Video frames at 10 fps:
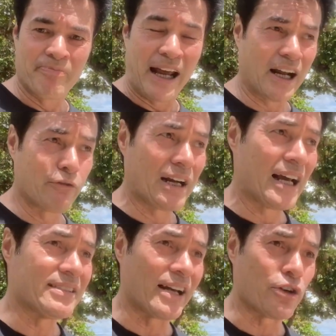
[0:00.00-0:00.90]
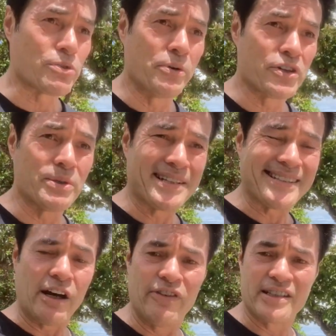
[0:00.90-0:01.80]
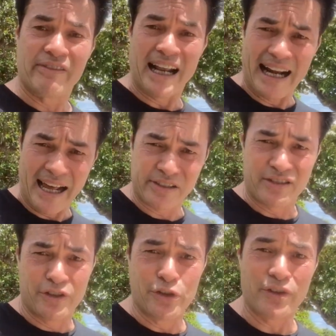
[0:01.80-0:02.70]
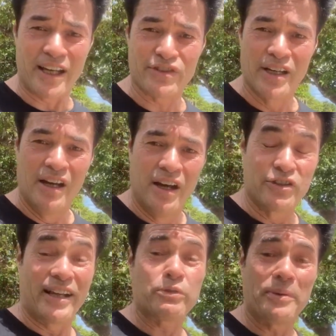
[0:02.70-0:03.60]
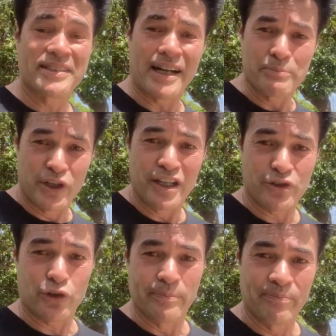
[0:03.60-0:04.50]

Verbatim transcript: And I realized that entrepreneurship itself is something that allows us to do this. So that's why we set up Genius Group.